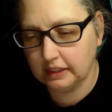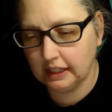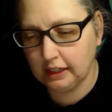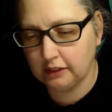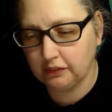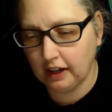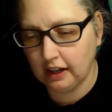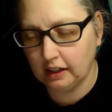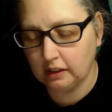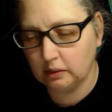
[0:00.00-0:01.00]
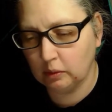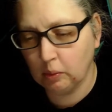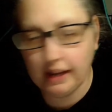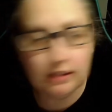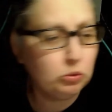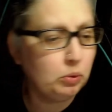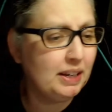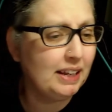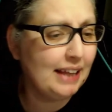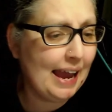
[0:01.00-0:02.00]
if Wes would
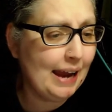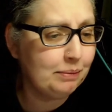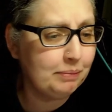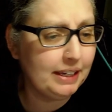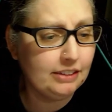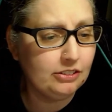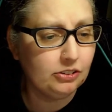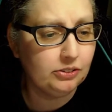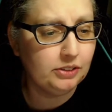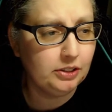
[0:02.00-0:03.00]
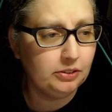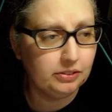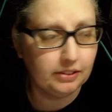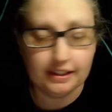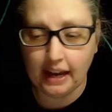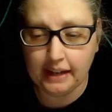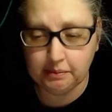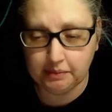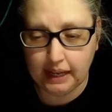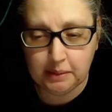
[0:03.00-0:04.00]
allow me to use the
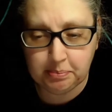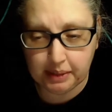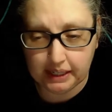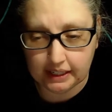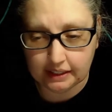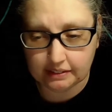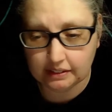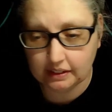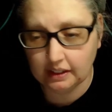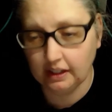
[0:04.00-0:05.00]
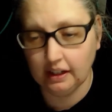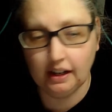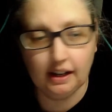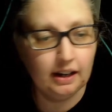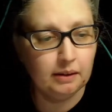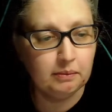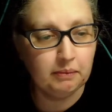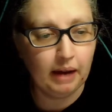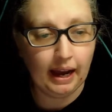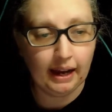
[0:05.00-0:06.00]
name Dead Pit,
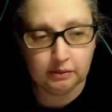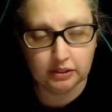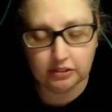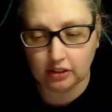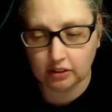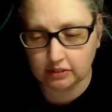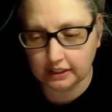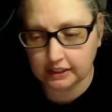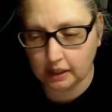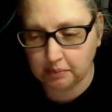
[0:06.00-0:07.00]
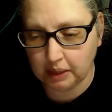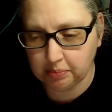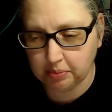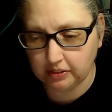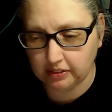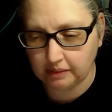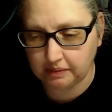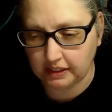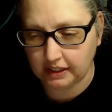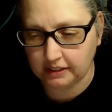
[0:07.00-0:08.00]
I would certainly come up with
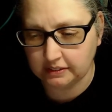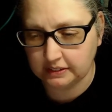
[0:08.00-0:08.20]
something though.